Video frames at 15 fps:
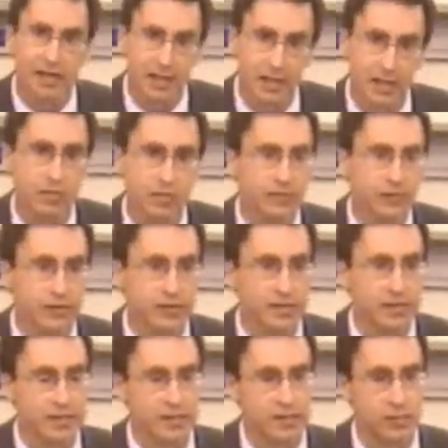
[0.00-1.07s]
in the universe.
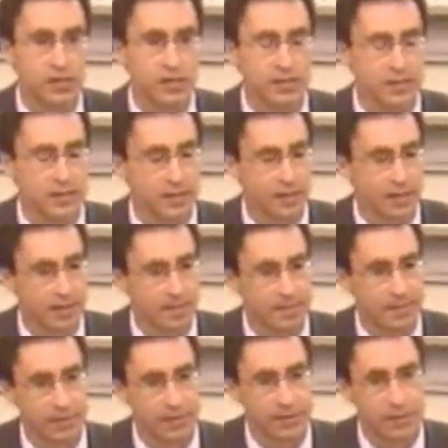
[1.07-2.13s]
This is what
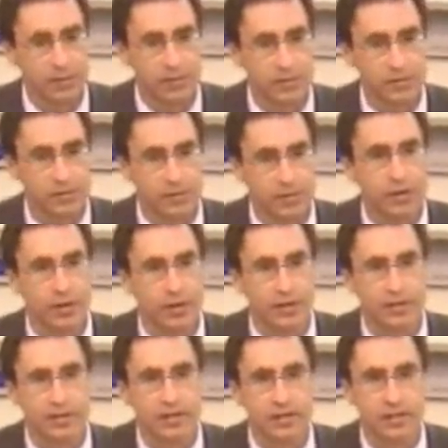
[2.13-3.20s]
I think Richard
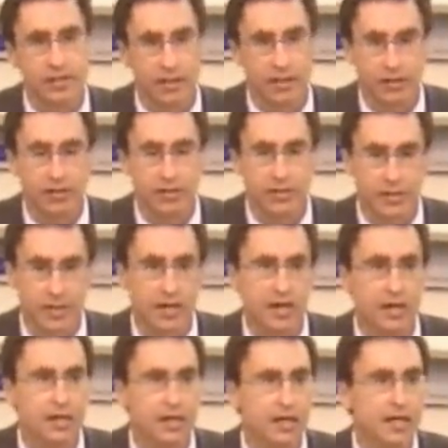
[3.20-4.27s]
Dawkins doesn't
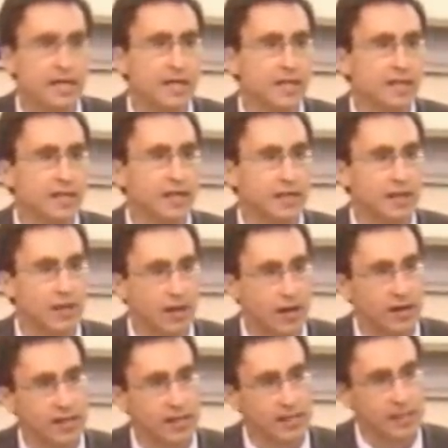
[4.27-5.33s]
understand. That
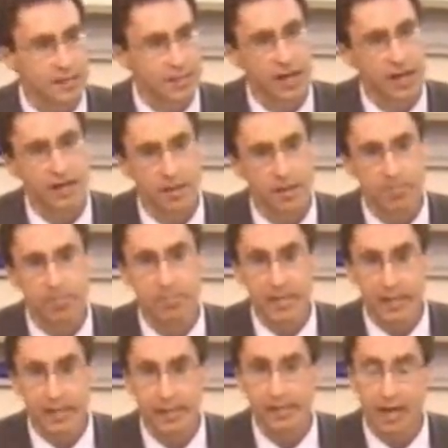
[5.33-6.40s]
God is not a
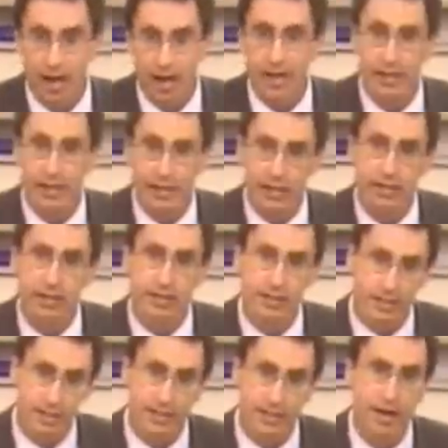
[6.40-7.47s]
big guy in the
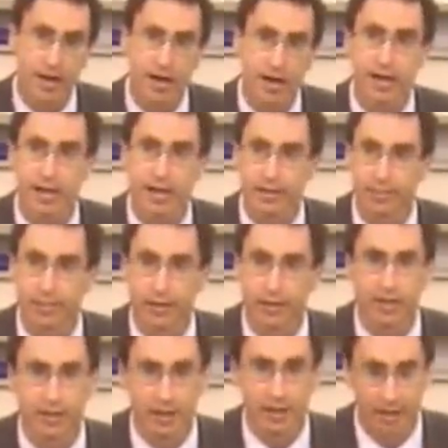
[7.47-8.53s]
sky, right?
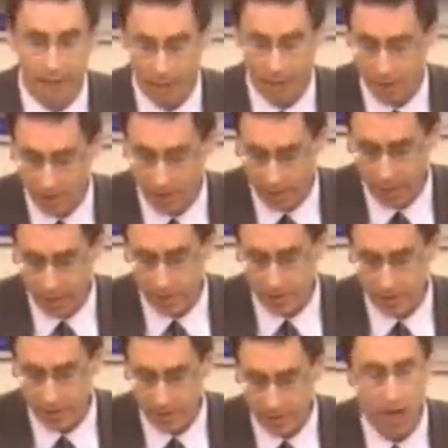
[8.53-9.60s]
That God is
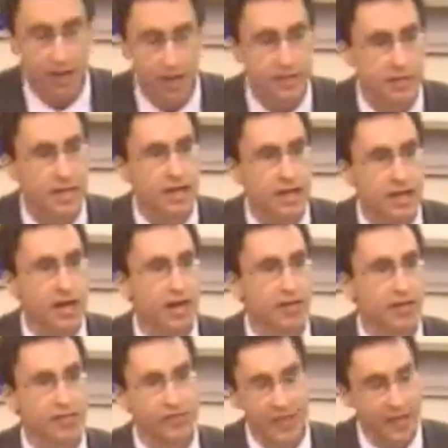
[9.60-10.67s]
not a
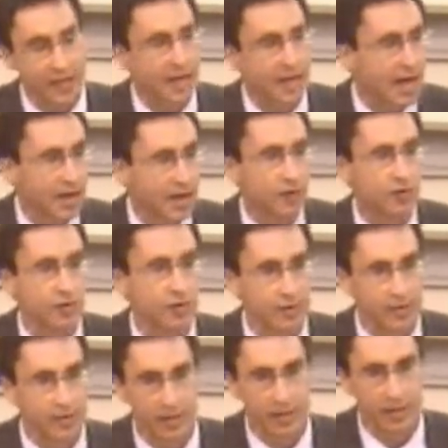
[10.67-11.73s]
thing at all.
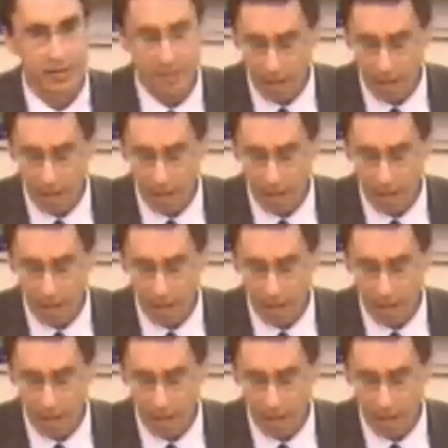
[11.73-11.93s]
God is